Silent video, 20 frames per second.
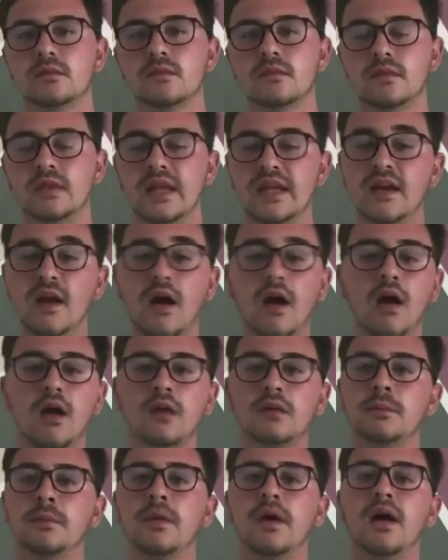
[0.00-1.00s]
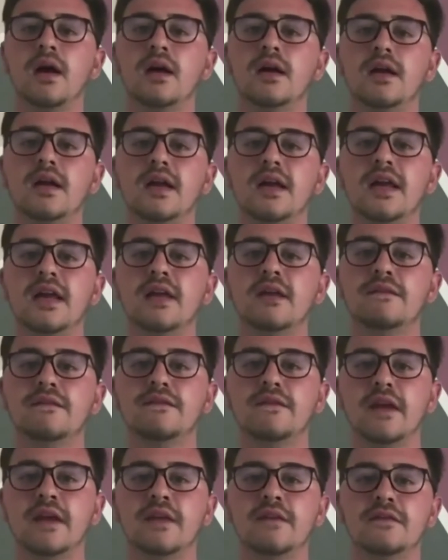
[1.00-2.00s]
They can't, but
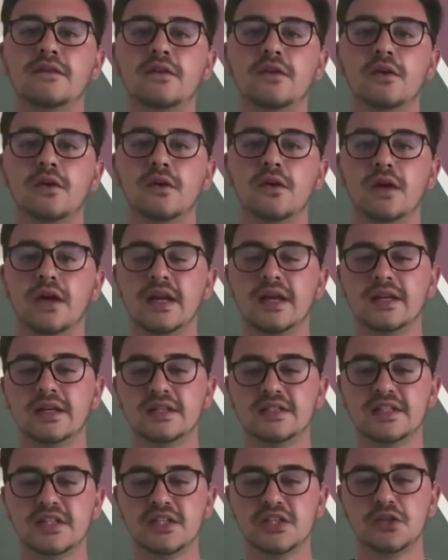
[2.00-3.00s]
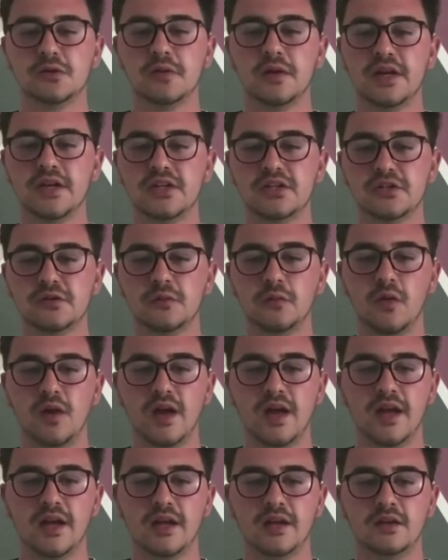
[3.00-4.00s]
if you're in a situation
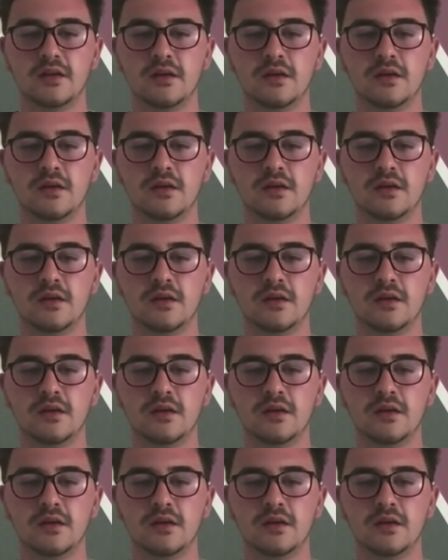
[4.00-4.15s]
where